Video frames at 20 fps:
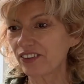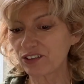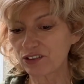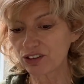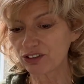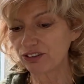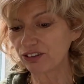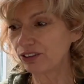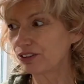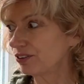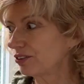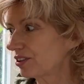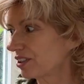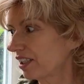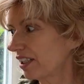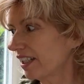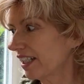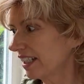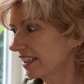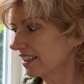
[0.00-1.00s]
the screws, I
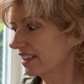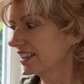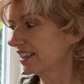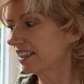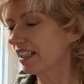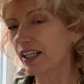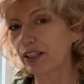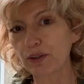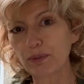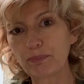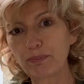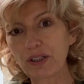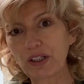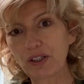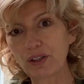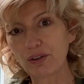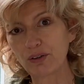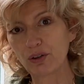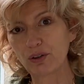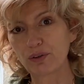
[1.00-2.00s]
had to take the
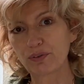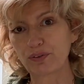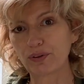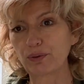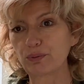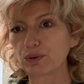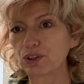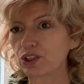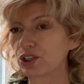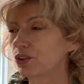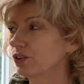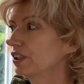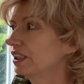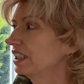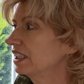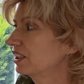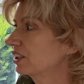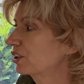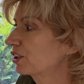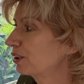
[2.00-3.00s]
bar off that was joining
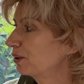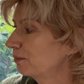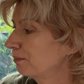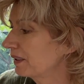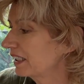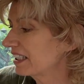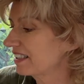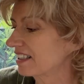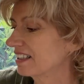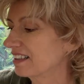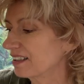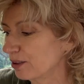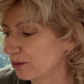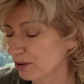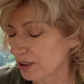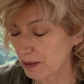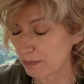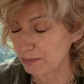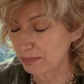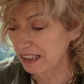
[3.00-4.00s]
the two pieces. It was
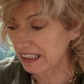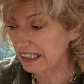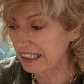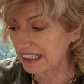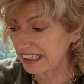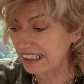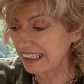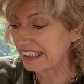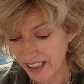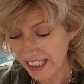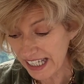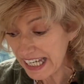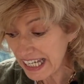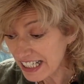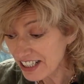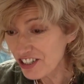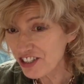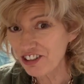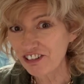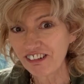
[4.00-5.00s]
completely
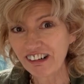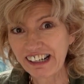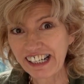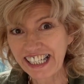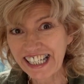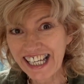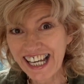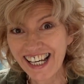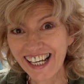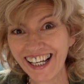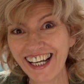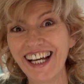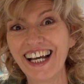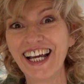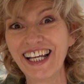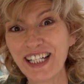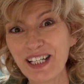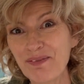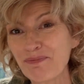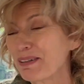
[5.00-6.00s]
hindering
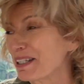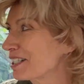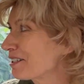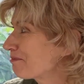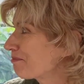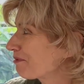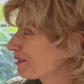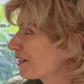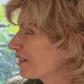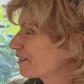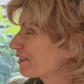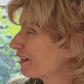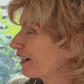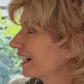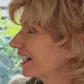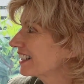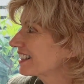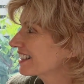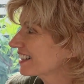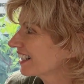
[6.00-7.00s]
any bit of
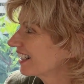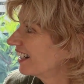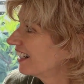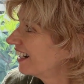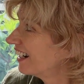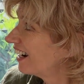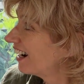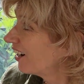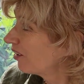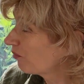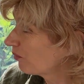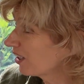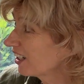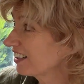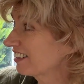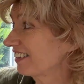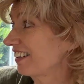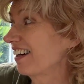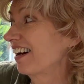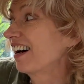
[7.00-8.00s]
progress.
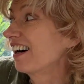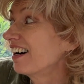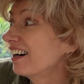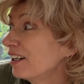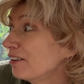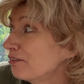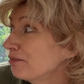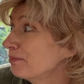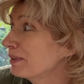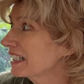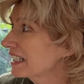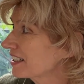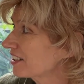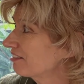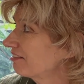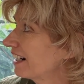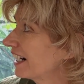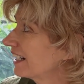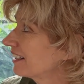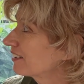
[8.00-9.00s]
Well, I've messed
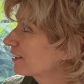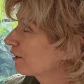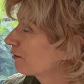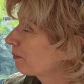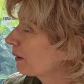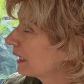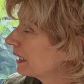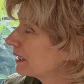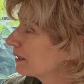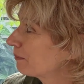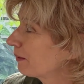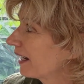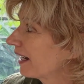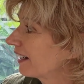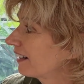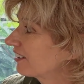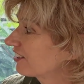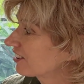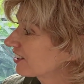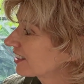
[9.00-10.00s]
around, I've played
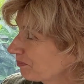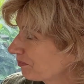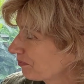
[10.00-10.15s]
about.